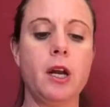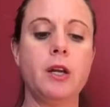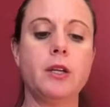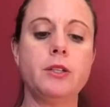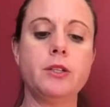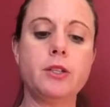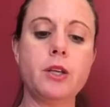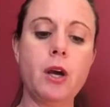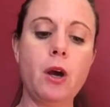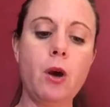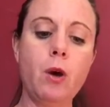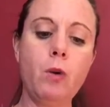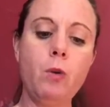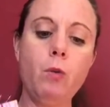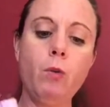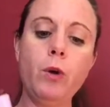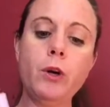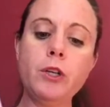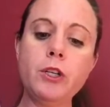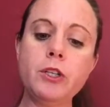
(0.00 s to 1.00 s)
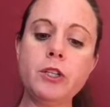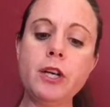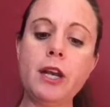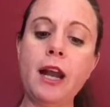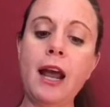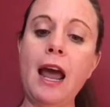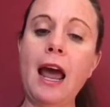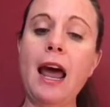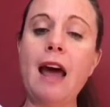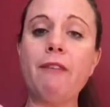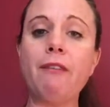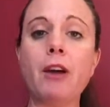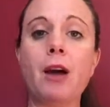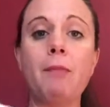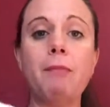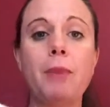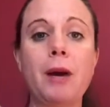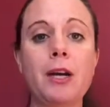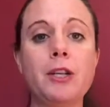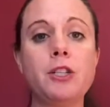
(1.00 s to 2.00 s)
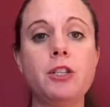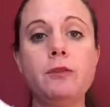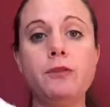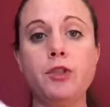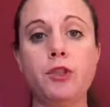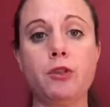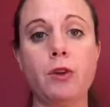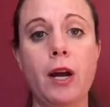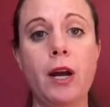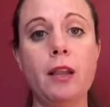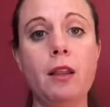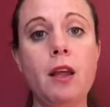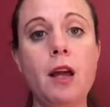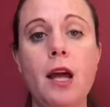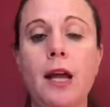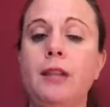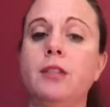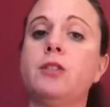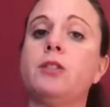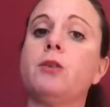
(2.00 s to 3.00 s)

So we're just going to have a bunch of straight lines.